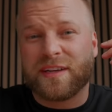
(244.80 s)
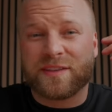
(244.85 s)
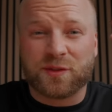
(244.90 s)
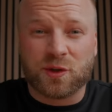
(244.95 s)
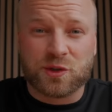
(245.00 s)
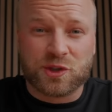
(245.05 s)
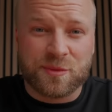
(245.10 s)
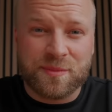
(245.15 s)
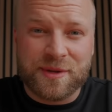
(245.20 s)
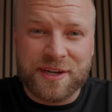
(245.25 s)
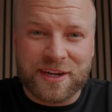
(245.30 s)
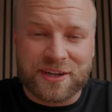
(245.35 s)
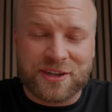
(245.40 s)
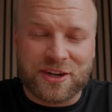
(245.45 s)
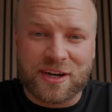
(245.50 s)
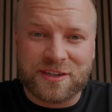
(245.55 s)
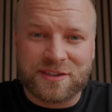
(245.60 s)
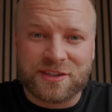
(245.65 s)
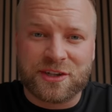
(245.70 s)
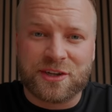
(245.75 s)
a social media
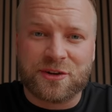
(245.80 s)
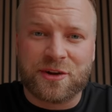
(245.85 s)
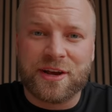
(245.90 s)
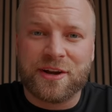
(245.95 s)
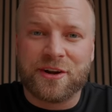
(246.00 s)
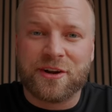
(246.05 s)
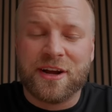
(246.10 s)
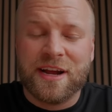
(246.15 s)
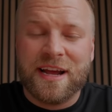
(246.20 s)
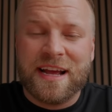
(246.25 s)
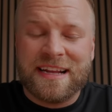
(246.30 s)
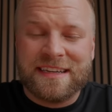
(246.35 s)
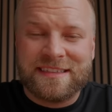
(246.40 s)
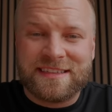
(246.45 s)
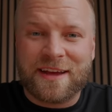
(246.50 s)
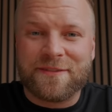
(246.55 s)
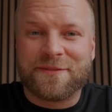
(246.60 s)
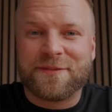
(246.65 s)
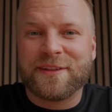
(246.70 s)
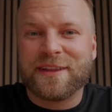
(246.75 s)
content creator,
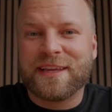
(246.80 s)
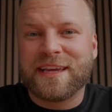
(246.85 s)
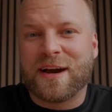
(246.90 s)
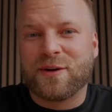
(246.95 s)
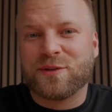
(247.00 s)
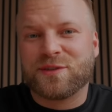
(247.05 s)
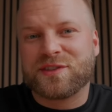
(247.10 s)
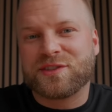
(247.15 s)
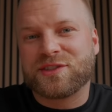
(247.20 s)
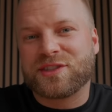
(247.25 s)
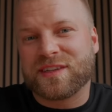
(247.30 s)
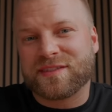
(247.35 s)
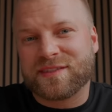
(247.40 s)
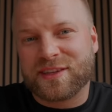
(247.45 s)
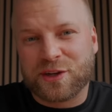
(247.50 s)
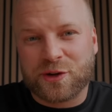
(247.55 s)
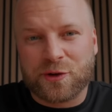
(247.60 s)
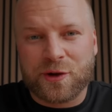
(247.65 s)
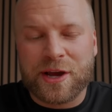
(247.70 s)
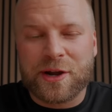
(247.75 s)
definitely I would suggest
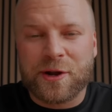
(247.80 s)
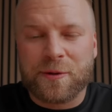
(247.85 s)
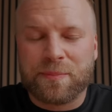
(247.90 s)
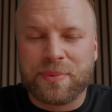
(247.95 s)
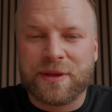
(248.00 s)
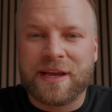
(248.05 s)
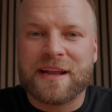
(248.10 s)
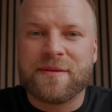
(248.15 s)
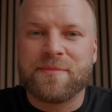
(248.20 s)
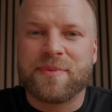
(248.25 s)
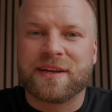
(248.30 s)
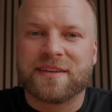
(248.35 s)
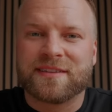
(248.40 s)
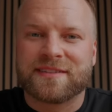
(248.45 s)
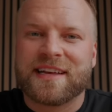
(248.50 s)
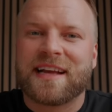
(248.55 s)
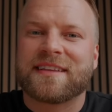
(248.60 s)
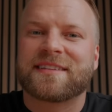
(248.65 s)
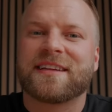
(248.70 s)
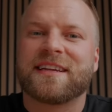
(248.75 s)
the Creator plan,
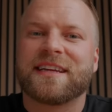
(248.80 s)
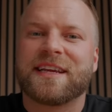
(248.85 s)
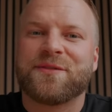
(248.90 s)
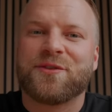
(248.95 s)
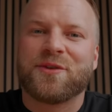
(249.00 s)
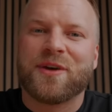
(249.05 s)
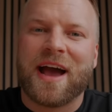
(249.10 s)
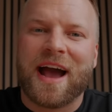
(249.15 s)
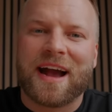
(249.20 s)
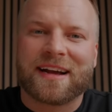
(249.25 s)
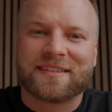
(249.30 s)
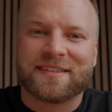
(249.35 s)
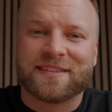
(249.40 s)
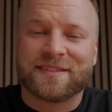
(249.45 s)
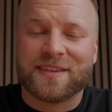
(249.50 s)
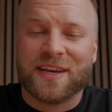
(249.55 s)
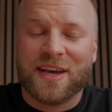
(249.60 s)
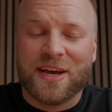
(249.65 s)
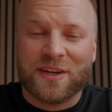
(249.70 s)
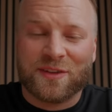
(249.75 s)
because that's gonna give you
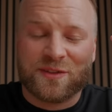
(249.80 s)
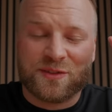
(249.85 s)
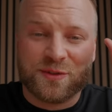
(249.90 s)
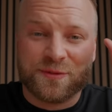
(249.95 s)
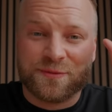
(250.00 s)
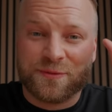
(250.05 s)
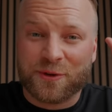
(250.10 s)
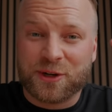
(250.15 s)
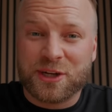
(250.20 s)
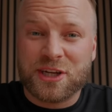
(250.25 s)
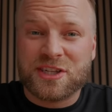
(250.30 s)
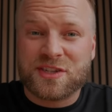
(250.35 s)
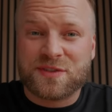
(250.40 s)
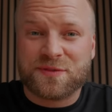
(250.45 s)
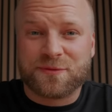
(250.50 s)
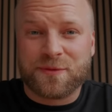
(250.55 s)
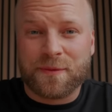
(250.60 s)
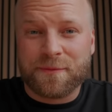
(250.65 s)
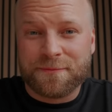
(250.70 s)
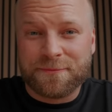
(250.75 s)
access to footage
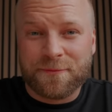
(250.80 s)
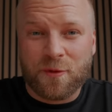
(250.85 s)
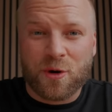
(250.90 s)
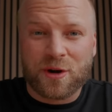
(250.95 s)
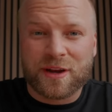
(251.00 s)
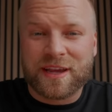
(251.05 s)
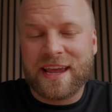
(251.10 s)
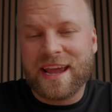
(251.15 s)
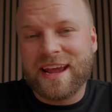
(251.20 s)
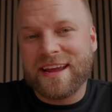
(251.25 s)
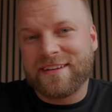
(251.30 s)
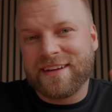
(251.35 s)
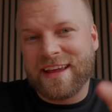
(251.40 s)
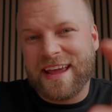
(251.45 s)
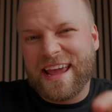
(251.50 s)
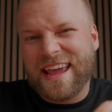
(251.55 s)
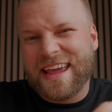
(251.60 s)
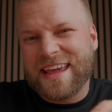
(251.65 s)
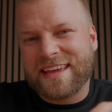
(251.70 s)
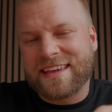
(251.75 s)
from 4K
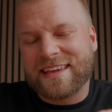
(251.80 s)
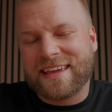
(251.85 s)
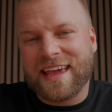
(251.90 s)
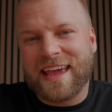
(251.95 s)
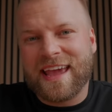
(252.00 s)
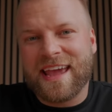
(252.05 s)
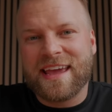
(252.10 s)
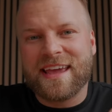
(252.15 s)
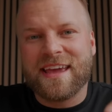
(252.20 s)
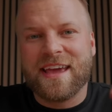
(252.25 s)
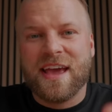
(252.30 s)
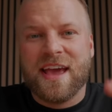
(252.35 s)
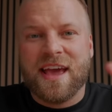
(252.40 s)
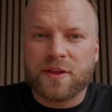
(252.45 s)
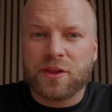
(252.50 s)
to 8K.